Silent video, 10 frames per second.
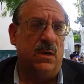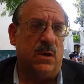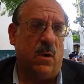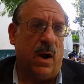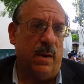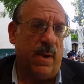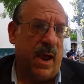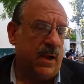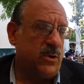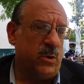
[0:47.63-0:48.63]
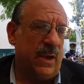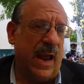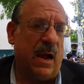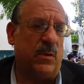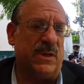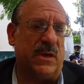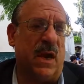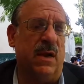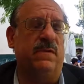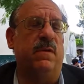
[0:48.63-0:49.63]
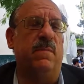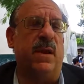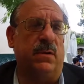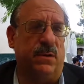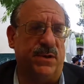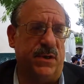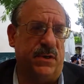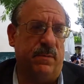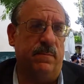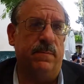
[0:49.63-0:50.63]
So I'm actually outside of the medical system.